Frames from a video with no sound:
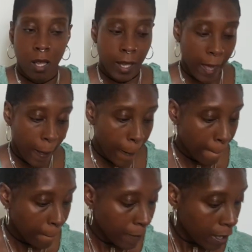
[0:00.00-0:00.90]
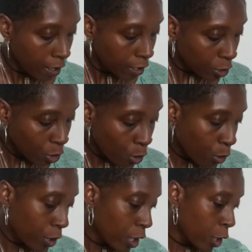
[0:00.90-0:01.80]
Yeah.
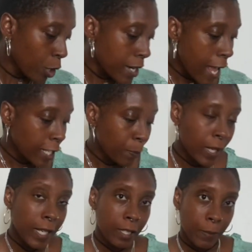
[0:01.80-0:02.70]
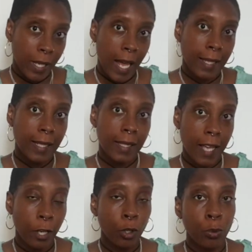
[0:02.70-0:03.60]
So your next placement, as I
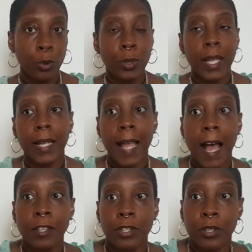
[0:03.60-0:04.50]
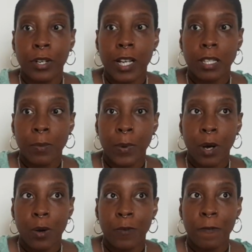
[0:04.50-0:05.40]
said, new moon in Cancer is
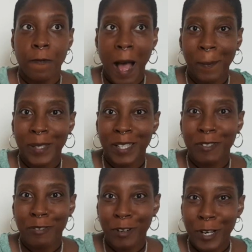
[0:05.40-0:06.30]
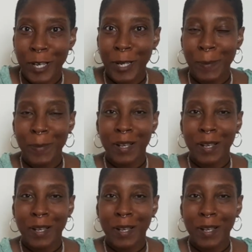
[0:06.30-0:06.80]
about family, tribe,